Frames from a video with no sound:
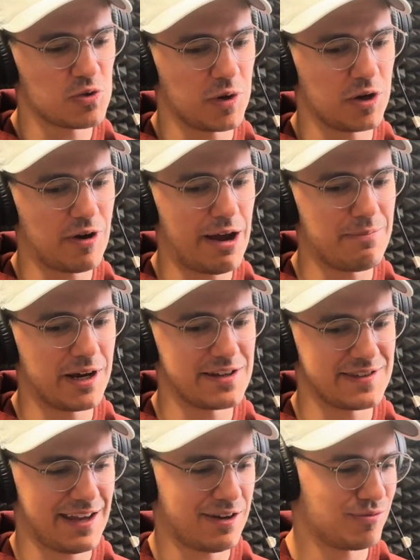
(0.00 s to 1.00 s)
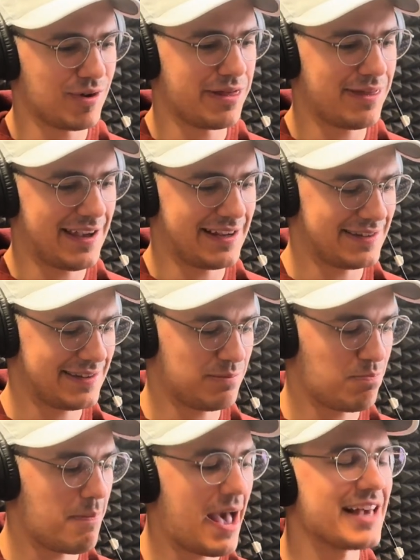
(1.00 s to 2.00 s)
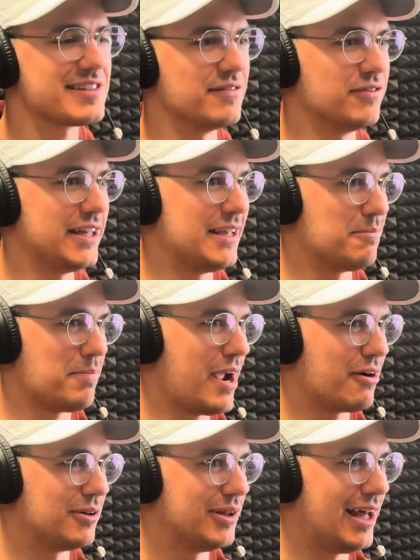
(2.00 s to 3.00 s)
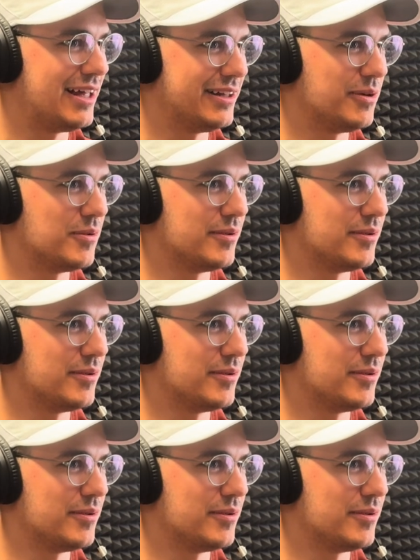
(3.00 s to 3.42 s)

were great because they could run things massively in parallel